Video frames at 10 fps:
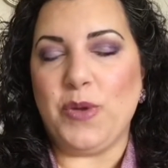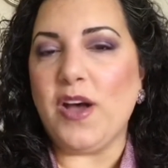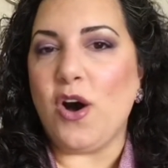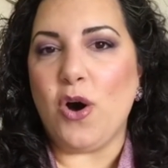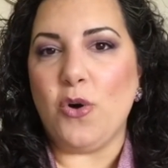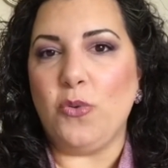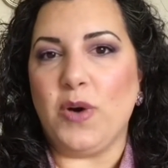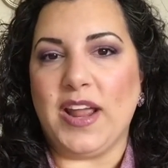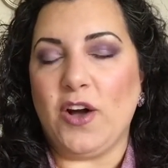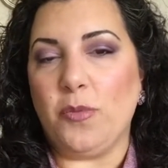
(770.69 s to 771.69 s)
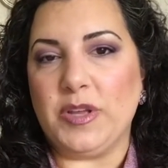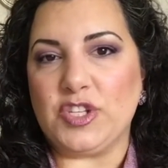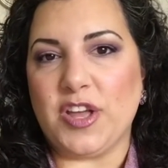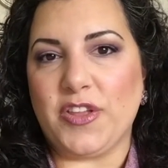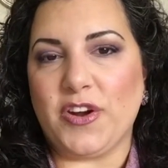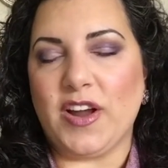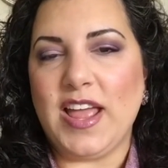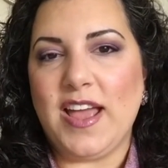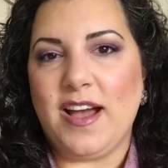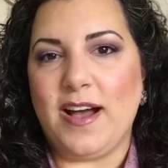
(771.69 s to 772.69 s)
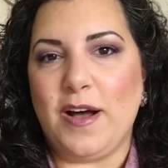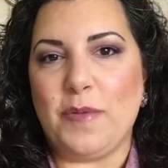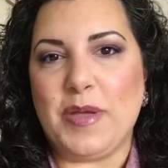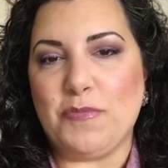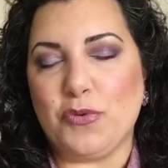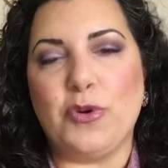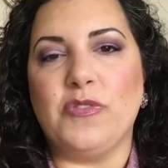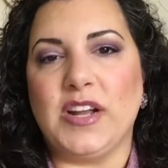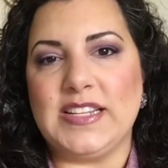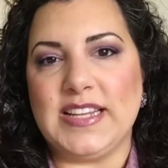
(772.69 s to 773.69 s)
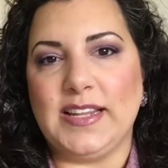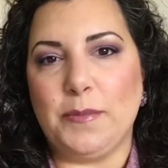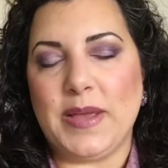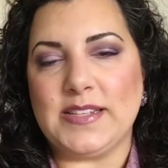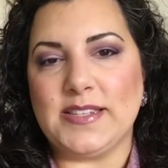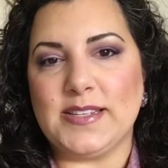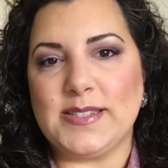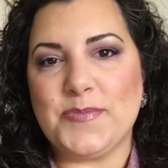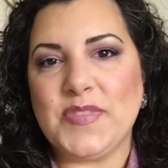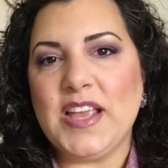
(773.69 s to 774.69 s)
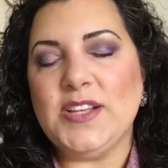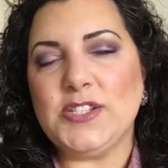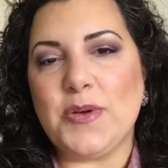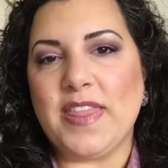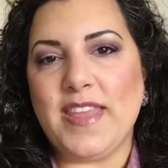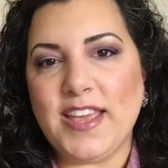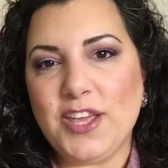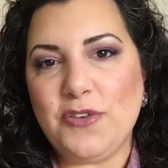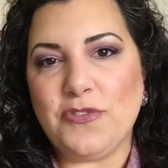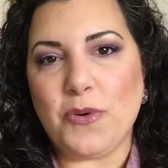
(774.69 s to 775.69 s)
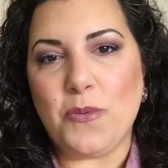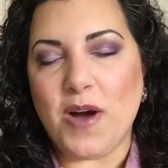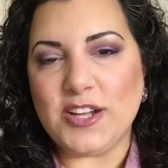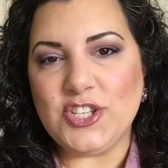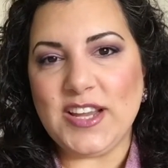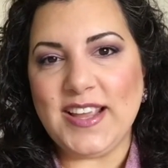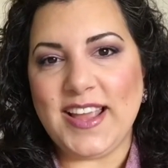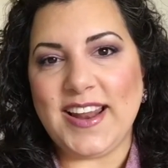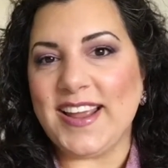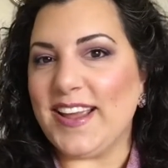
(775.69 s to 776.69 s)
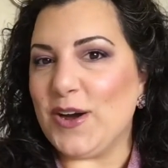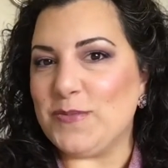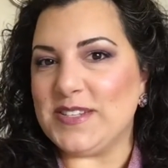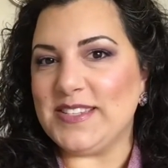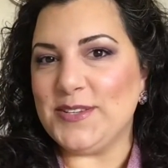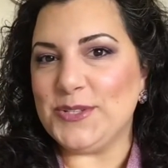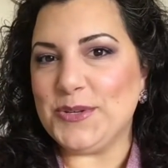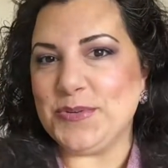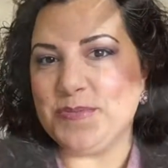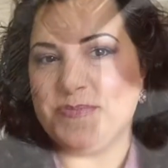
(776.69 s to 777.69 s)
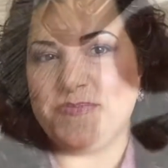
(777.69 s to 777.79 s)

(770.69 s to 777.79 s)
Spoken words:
We all want to help each other improve on a daily basis. So I thank you for watching, and I hope to see you soon.